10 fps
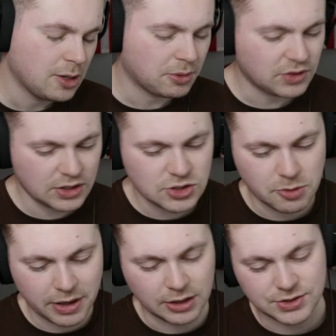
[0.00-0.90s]
But the
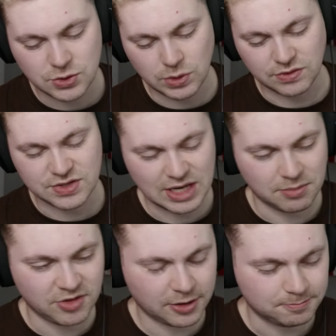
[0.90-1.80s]
instrumental is doing the
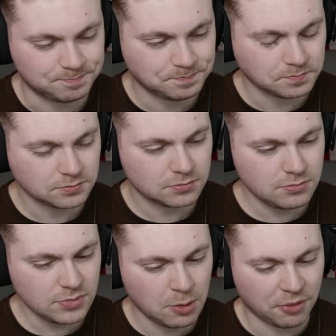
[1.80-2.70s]
same thing.
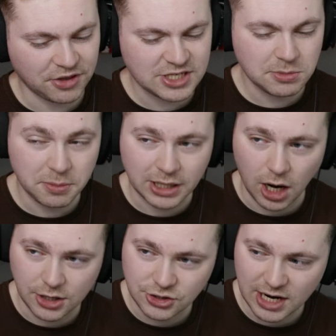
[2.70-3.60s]
But they seem to be
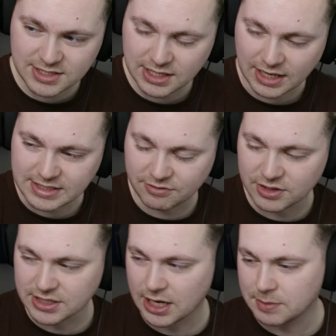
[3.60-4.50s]
contrasting at
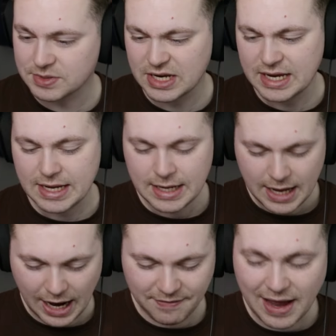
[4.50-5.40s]
different times.
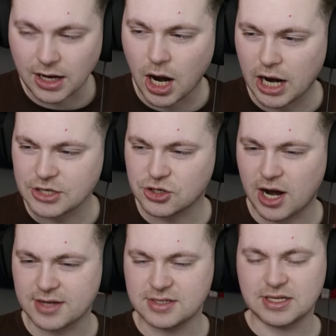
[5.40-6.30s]
And that
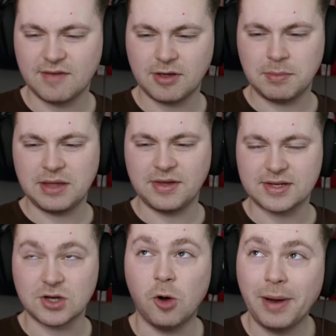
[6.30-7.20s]
contrast is giving me
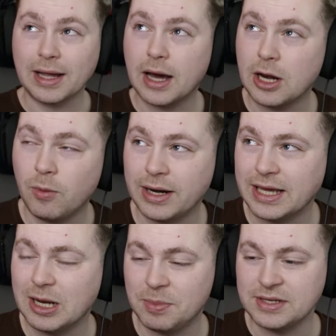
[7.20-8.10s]
this, oh my God, I want to
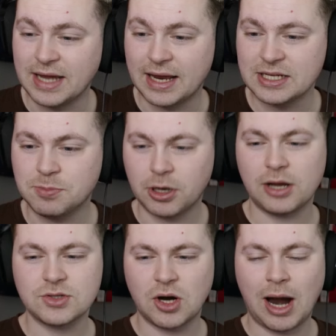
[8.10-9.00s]
get up and dance, but
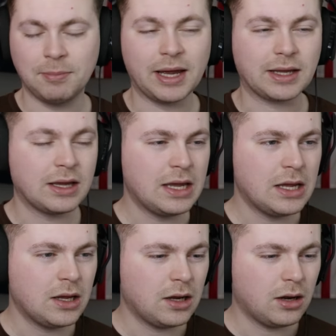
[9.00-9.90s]
also I'm like,
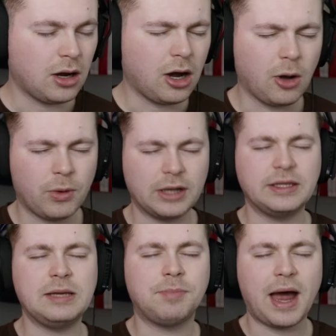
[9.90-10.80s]
oh, I want to
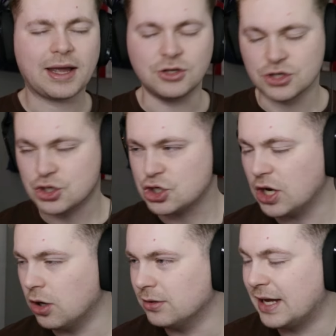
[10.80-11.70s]
lean back and just chill.